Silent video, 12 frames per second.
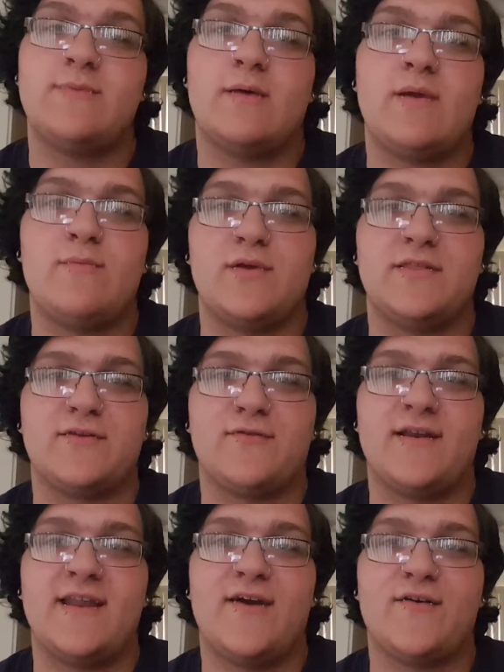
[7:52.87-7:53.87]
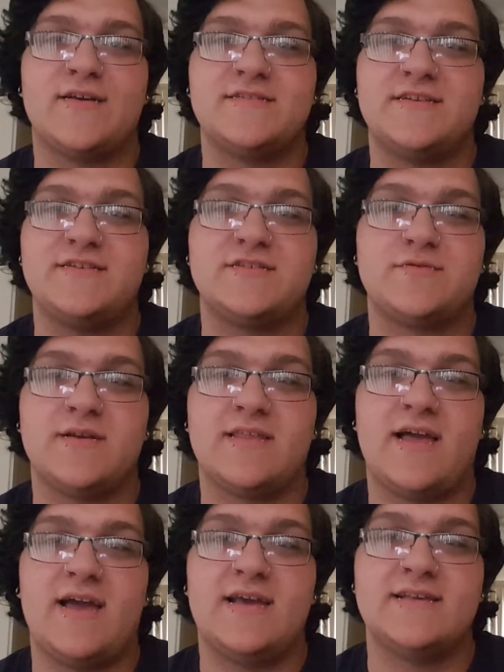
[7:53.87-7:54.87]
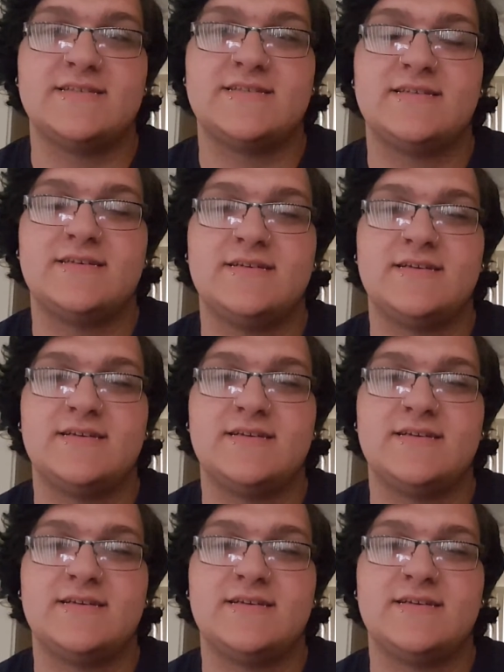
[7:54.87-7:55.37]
about my breathing right now because I just realized,